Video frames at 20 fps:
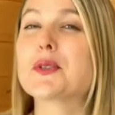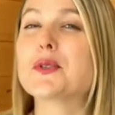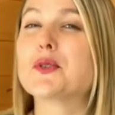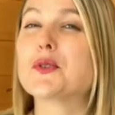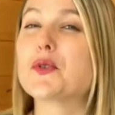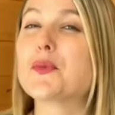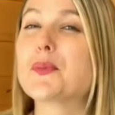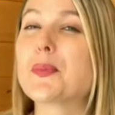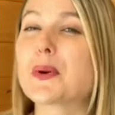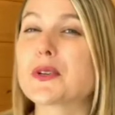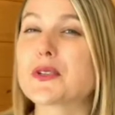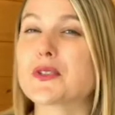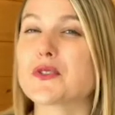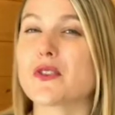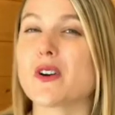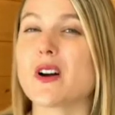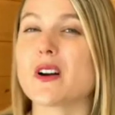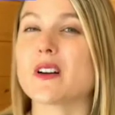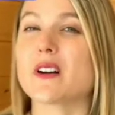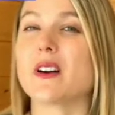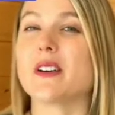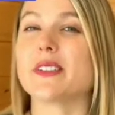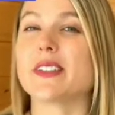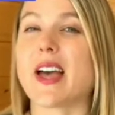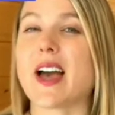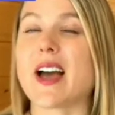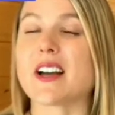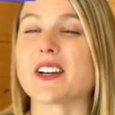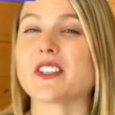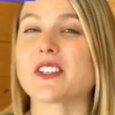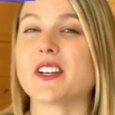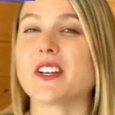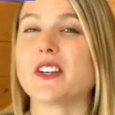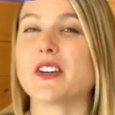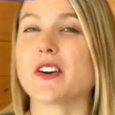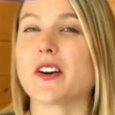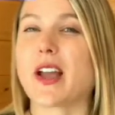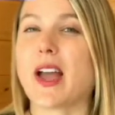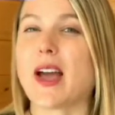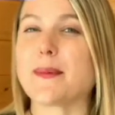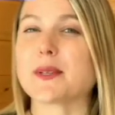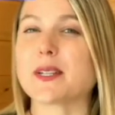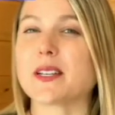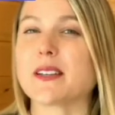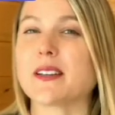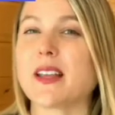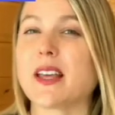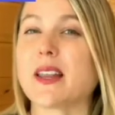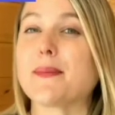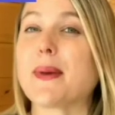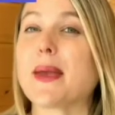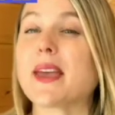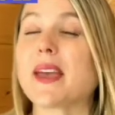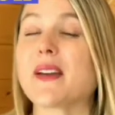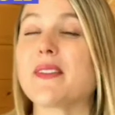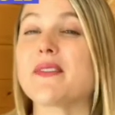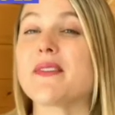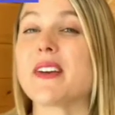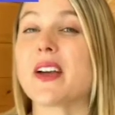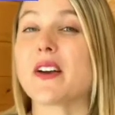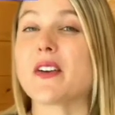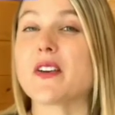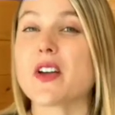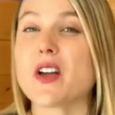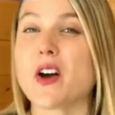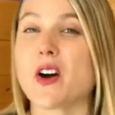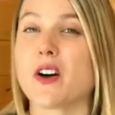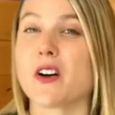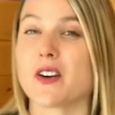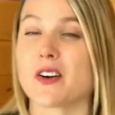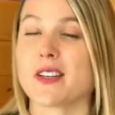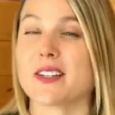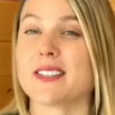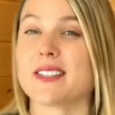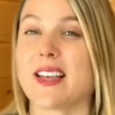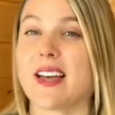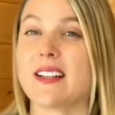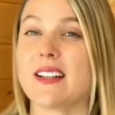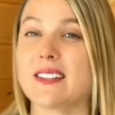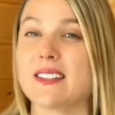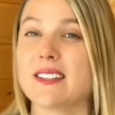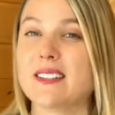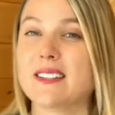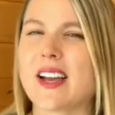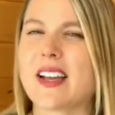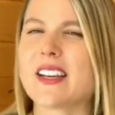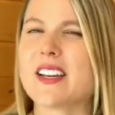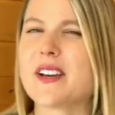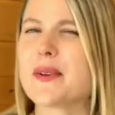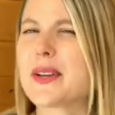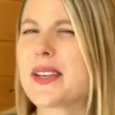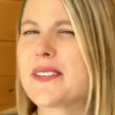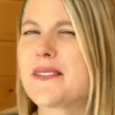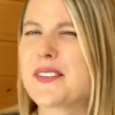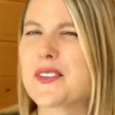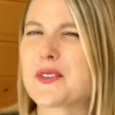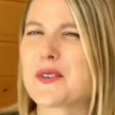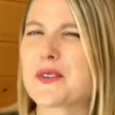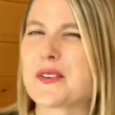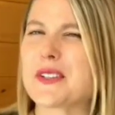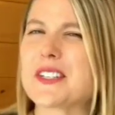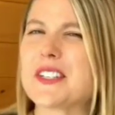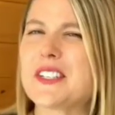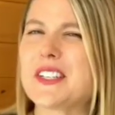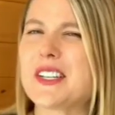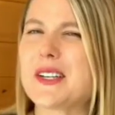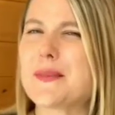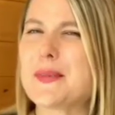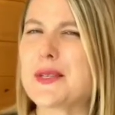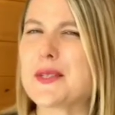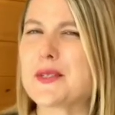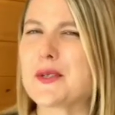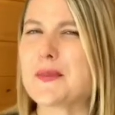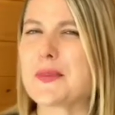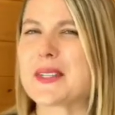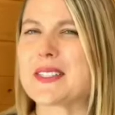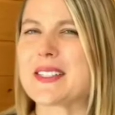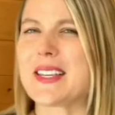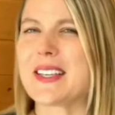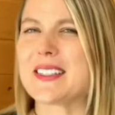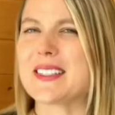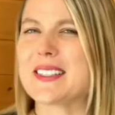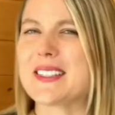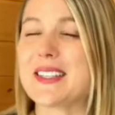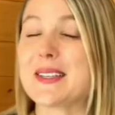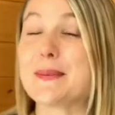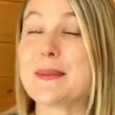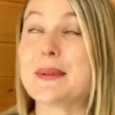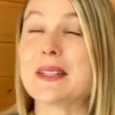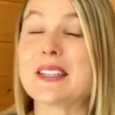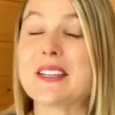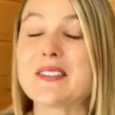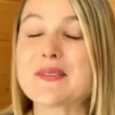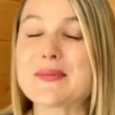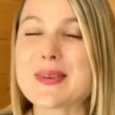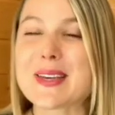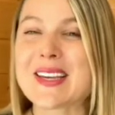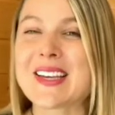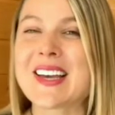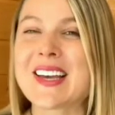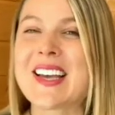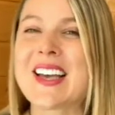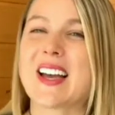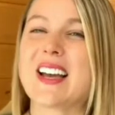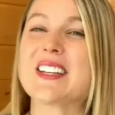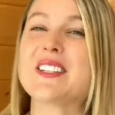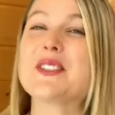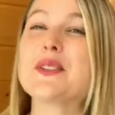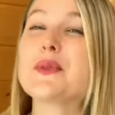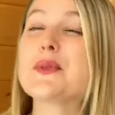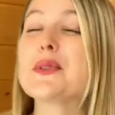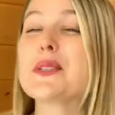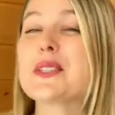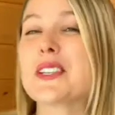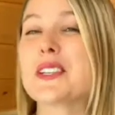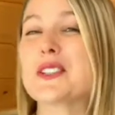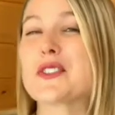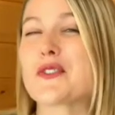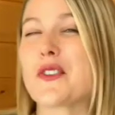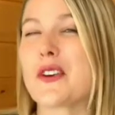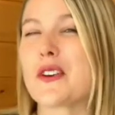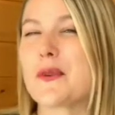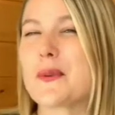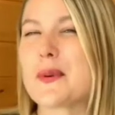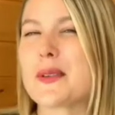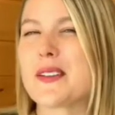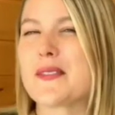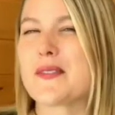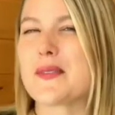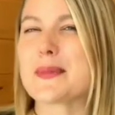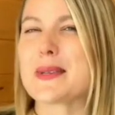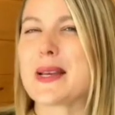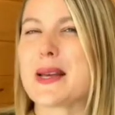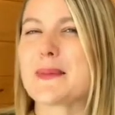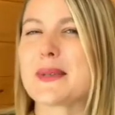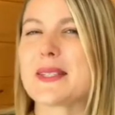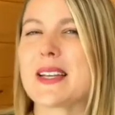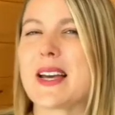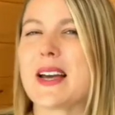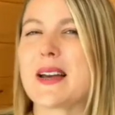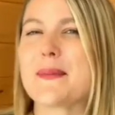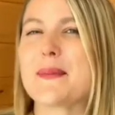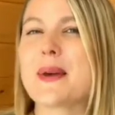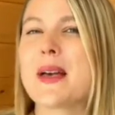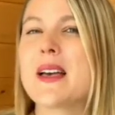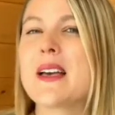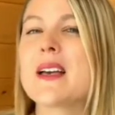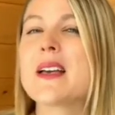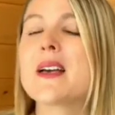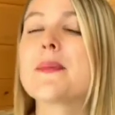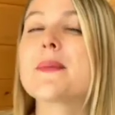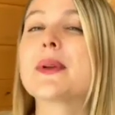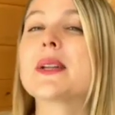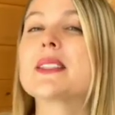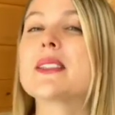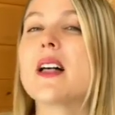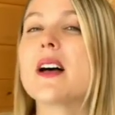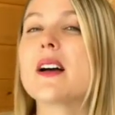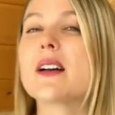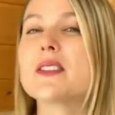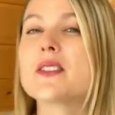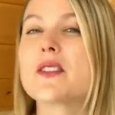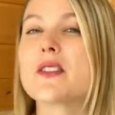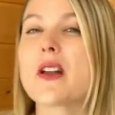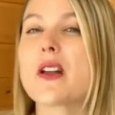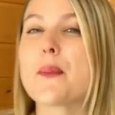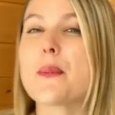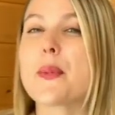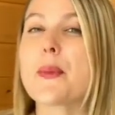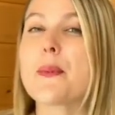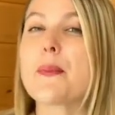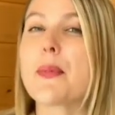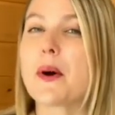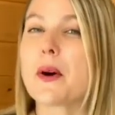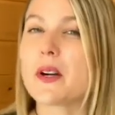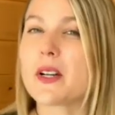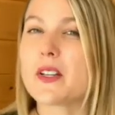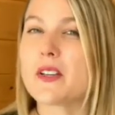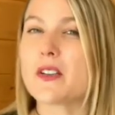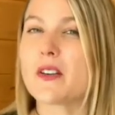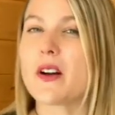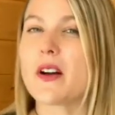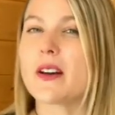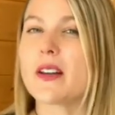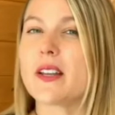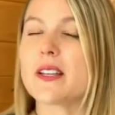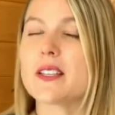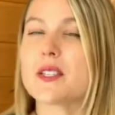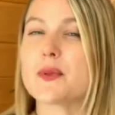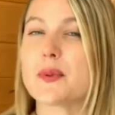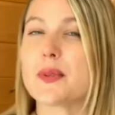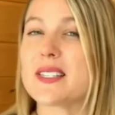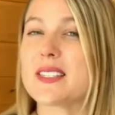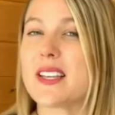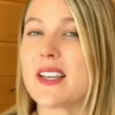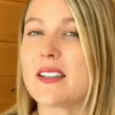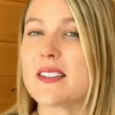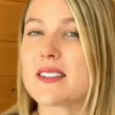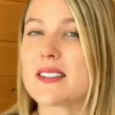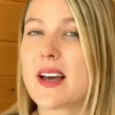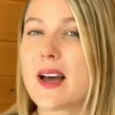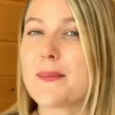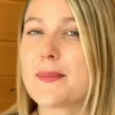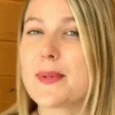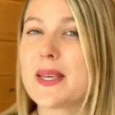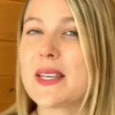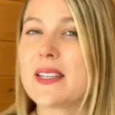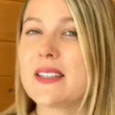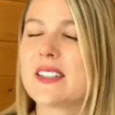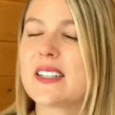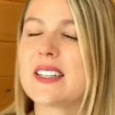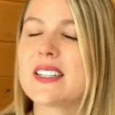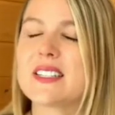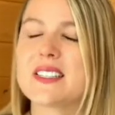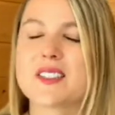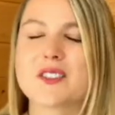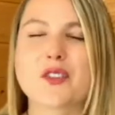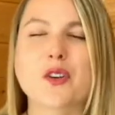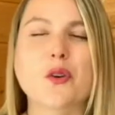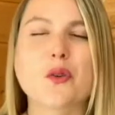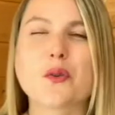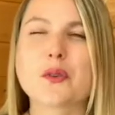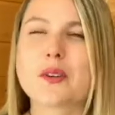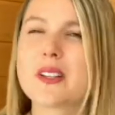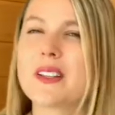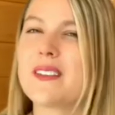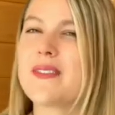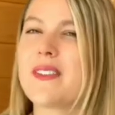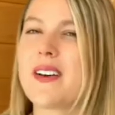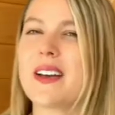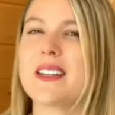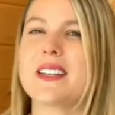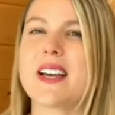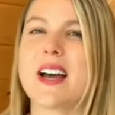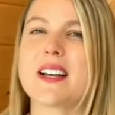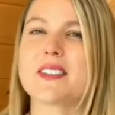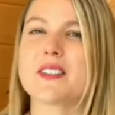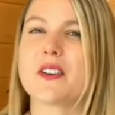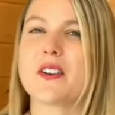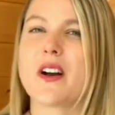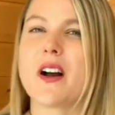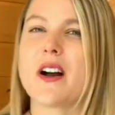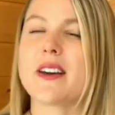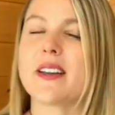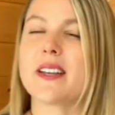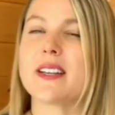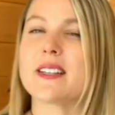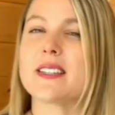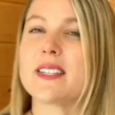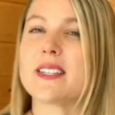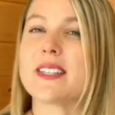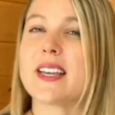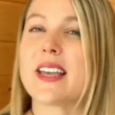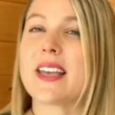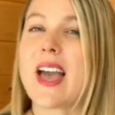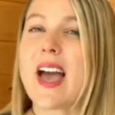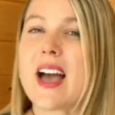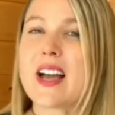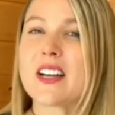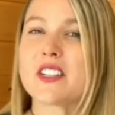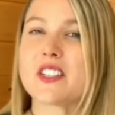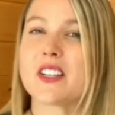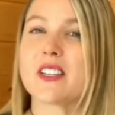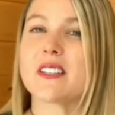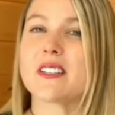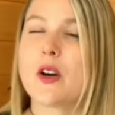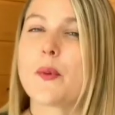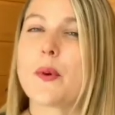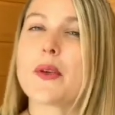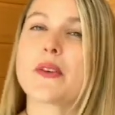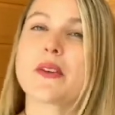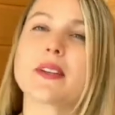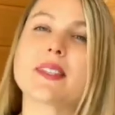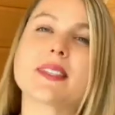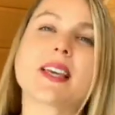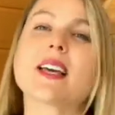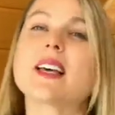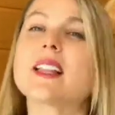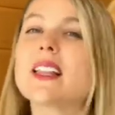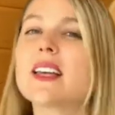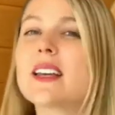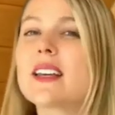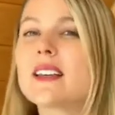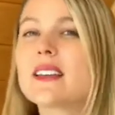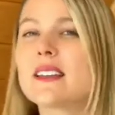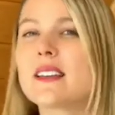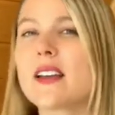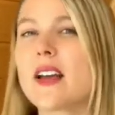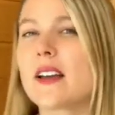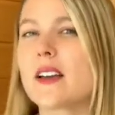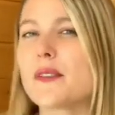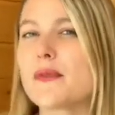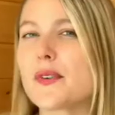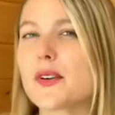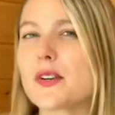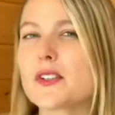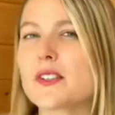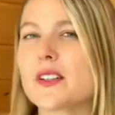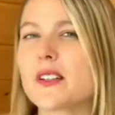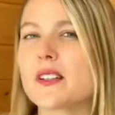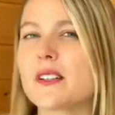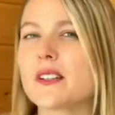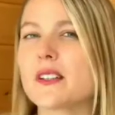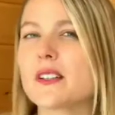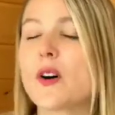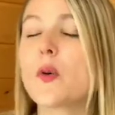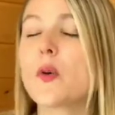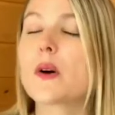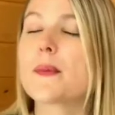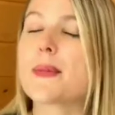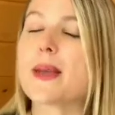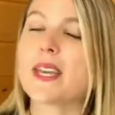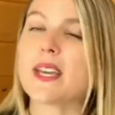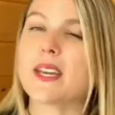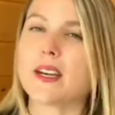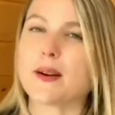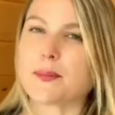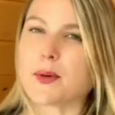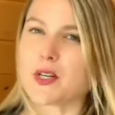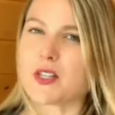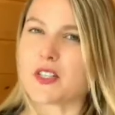a super strong call to action in your caption and make a very hard sell. I know it can feel cringy to be super salesy, believe me, I do still struggle with it from time to time, but as long as you're not bombarding your audience with sales copy, it is totally fine to ask your audience to take action, whether it's a click, a conversion, or making a